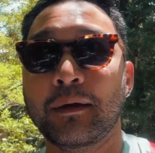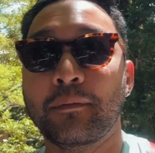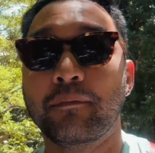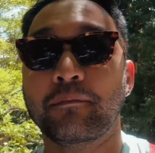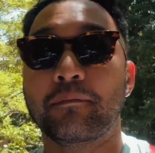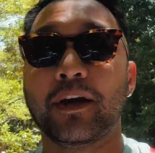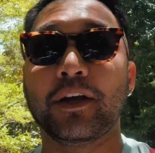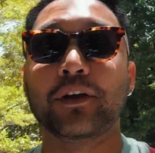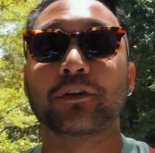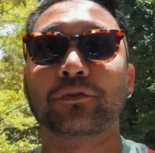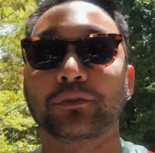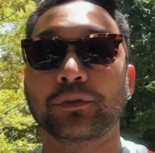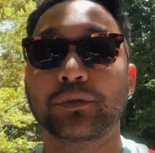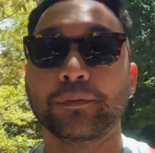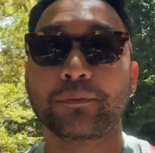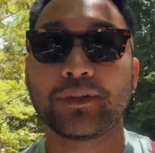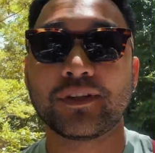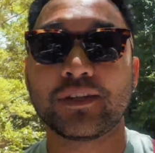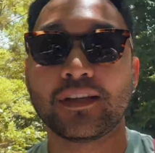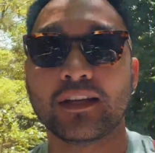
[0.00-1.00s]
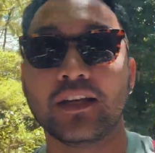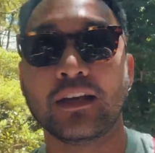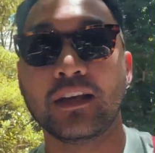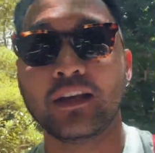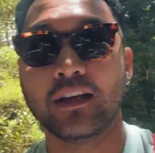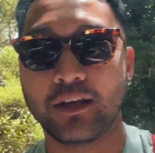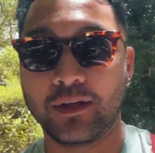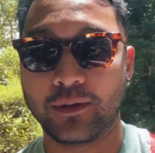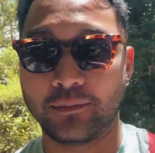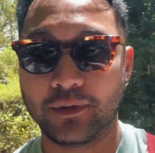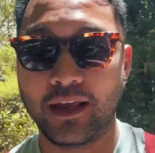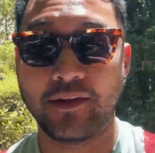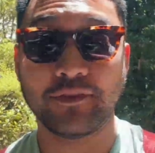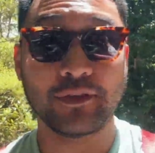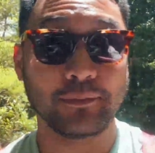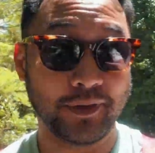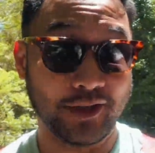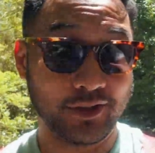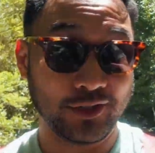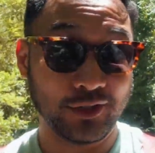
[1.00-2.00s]
by groups, you have
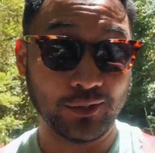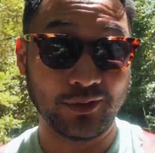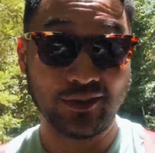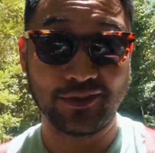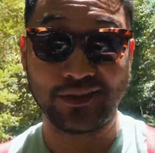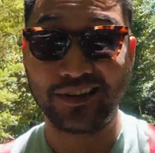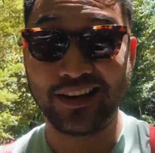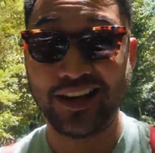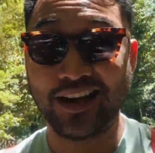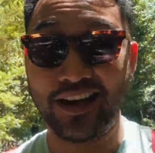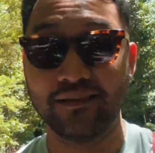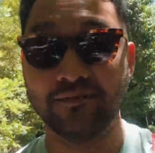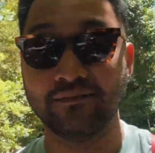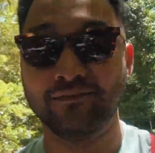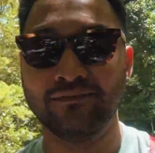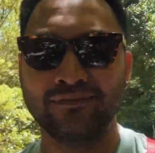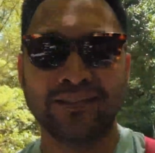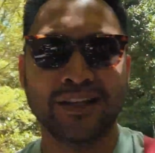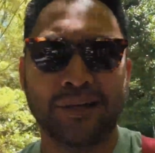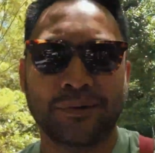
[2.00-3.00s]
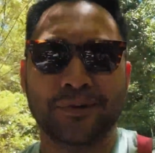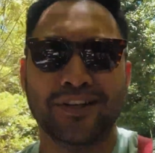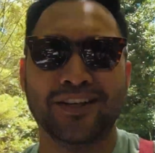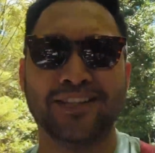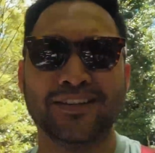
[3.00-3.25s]
to pay 200 yen, which is